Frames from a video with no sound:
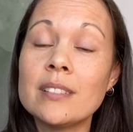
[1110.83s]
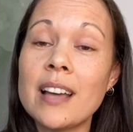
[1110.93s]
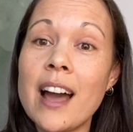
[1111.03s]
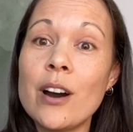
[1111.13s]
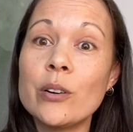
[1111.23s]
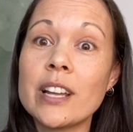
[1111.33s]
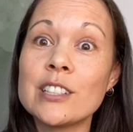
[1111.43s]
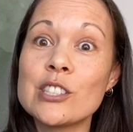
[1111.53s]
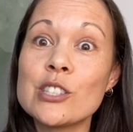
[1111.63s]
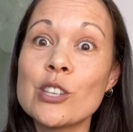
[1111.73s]
loud
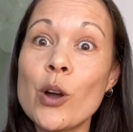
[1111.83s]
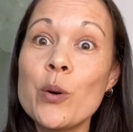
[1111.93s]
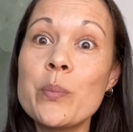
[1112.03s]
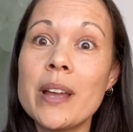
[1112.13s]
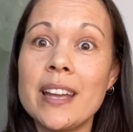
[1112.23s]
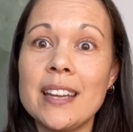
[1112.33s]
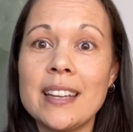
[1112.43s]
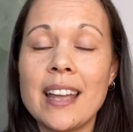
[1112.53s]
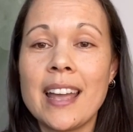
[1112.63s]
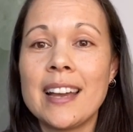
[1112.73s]
and so
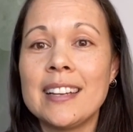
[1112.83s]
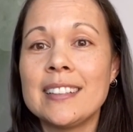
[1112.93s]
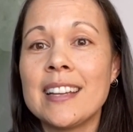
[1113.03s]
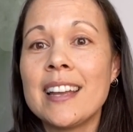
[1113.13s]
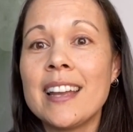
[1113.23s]
big, and